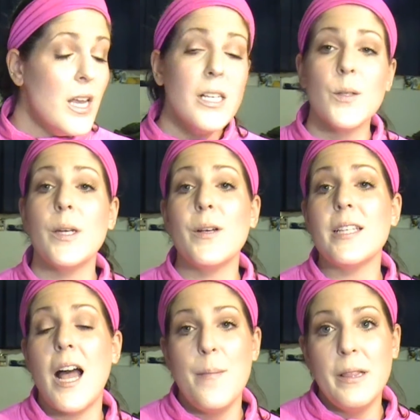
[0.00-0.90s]
So
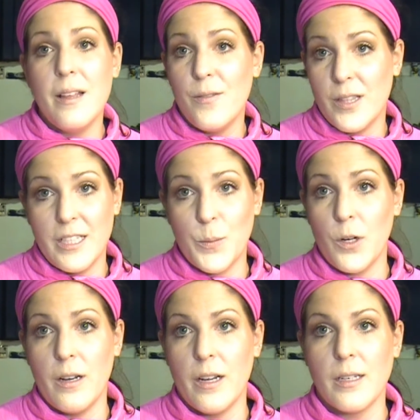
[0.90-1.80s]
anyways, I'm in love with these
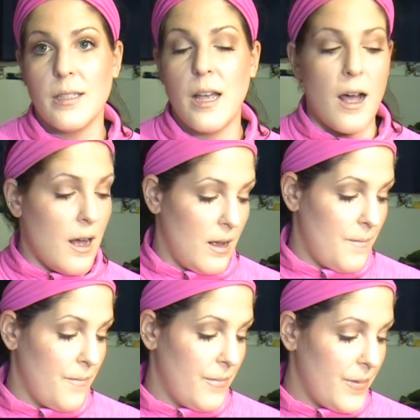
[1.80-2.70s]
products.
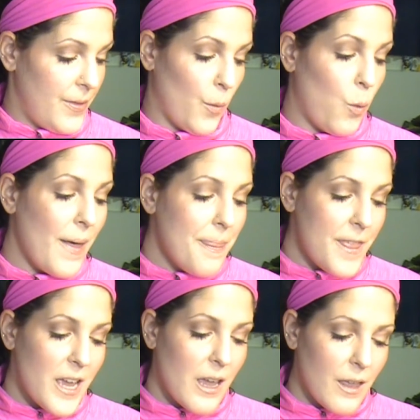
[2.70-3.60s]
The one
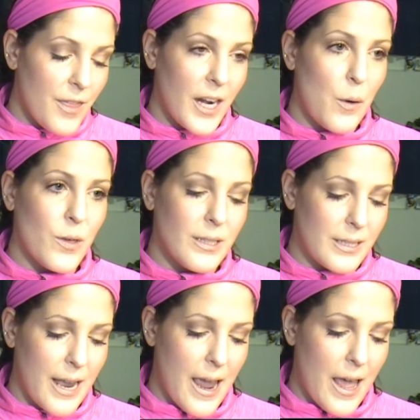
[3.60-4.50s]
thing that I will
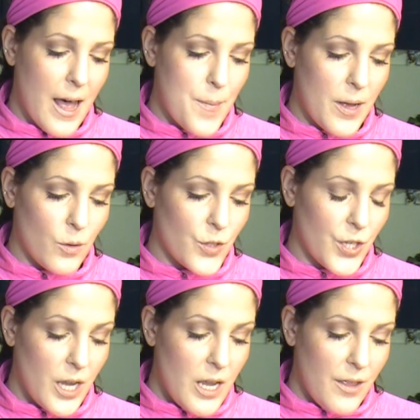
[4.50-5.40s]
say
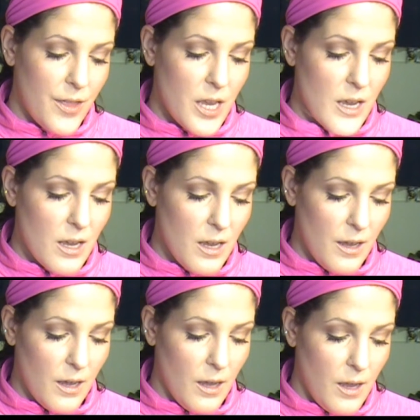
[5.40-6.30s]
about
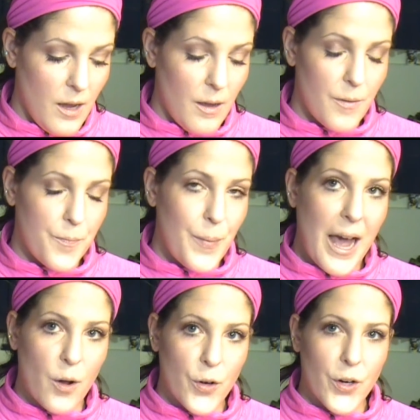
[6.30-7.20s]
the
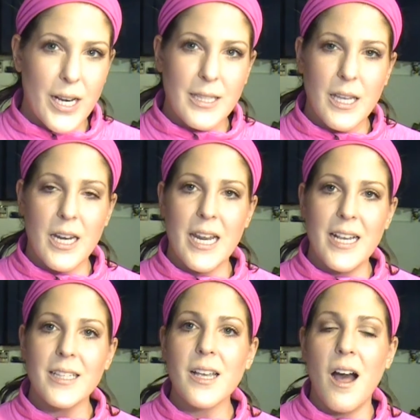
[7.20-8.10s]
powder is that
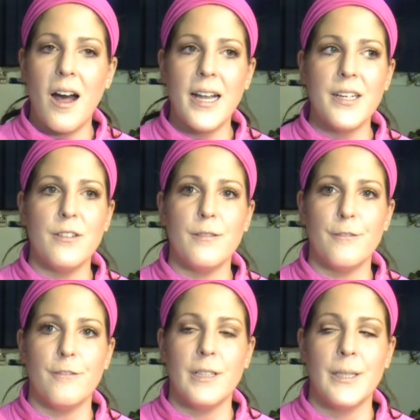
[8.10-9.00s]
it's kind
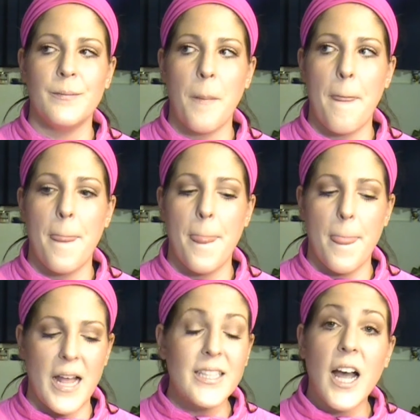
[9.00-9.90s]
of
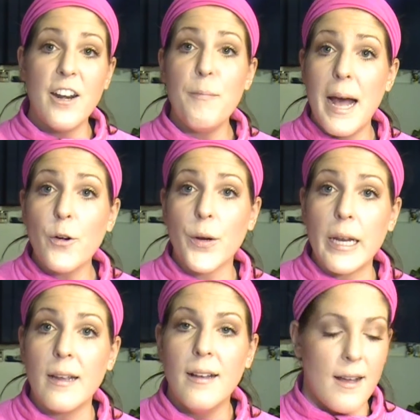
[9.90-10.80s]
powdery.